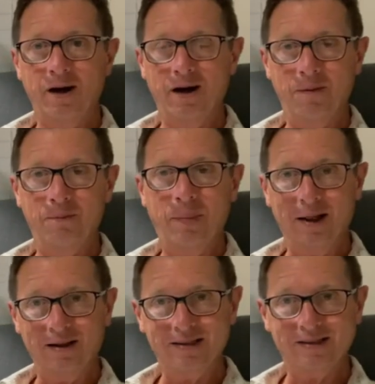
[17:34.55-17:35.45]
uh,
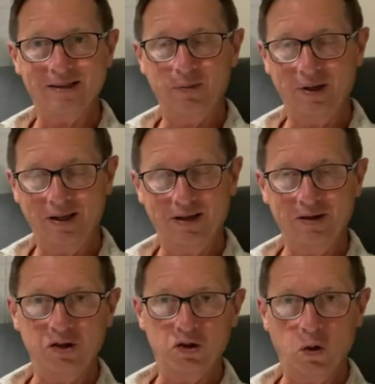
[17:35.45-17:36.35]
balance that we
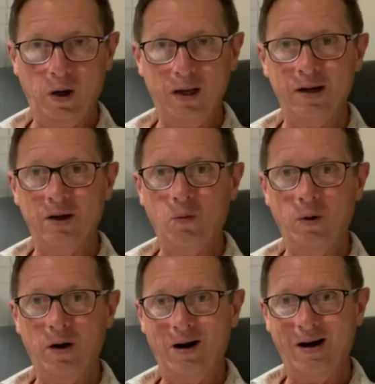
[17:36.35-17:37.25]
enjoy,
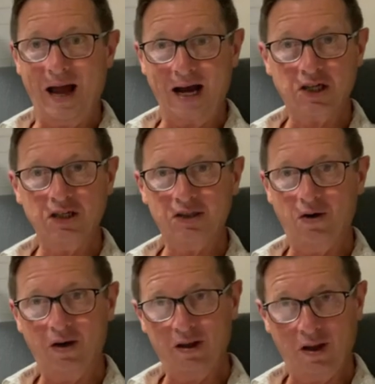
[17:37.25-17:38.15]
where our actions
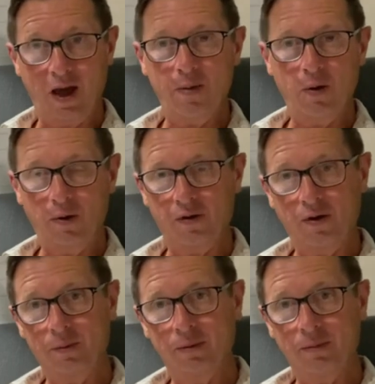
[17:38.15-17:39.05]
are in alignment with
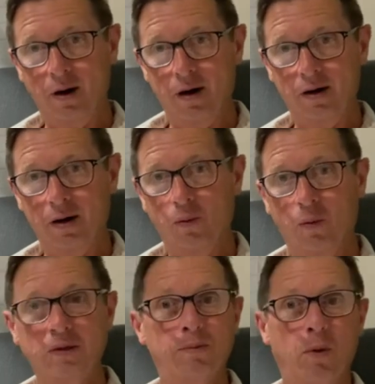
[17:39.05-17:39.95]
our, our uh,
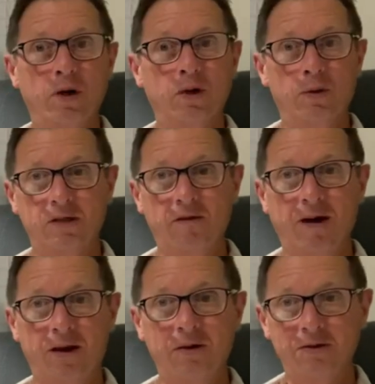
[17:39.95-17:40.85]
what's important to us, our
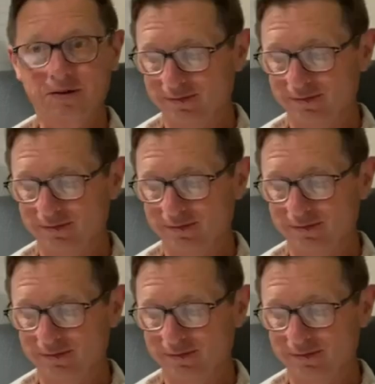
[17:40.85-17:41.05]
values.